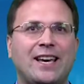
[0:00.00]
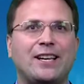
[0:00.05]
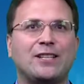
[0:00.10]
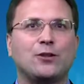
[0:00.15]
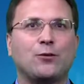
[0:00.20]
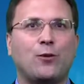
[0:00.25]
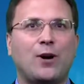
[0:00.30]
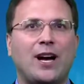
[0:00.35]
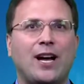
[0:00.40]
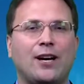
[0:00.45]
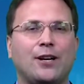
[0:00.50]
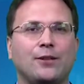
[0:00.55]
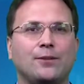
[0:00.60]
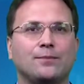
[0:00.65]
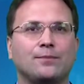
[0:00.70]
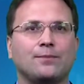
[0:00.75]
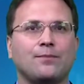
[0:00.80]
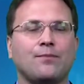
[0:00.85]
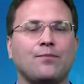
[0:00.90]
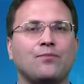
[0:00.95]
phase takes a
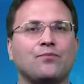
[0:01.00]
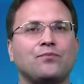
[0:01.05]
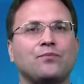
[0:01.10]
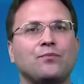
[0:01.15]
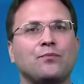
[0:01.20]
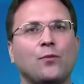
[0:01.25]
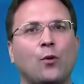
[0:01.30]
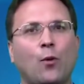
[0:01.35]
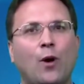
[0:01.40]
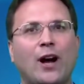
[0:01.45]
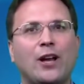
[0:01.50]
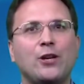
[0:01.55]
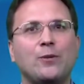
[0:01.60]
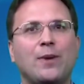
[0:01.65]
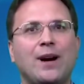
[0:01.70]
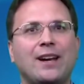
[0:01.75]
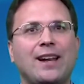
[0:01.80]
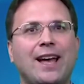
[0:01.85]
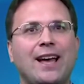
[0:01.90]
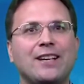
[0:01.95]
while.
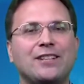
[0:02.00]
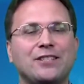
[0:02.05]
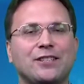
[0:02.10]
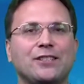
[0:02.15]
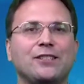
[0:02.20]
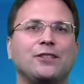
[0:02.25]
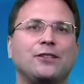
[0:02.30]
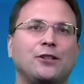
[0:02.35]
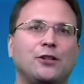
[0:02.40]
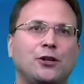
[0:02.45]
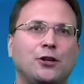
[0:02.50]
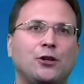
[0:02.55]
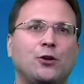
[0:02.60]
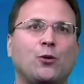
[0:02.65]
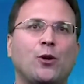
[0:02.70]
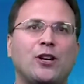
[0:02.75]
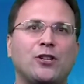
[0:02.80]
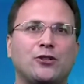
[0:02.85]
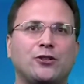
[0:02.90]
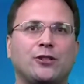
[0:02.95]
Why, you might ask?
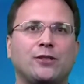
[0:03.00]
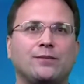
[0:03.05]
Good